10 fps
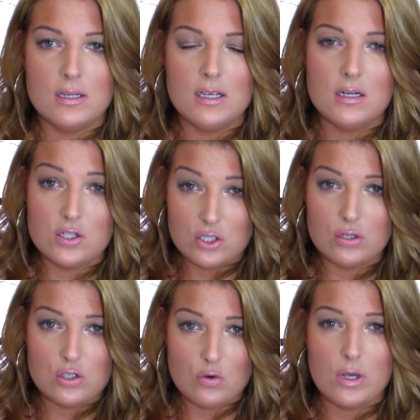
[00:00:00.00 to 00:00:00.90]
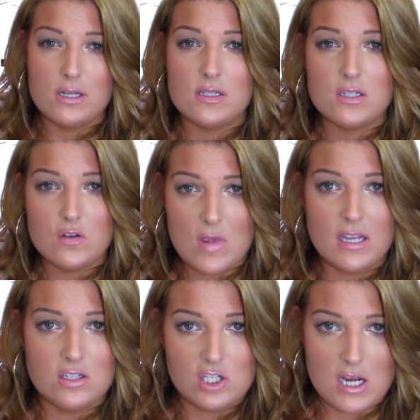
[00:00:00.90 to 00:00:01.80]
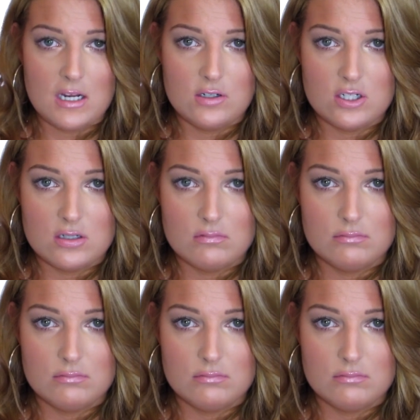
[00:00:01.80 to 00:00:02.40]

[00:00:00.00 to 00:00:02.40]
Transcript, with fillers: it is your choice to make a change.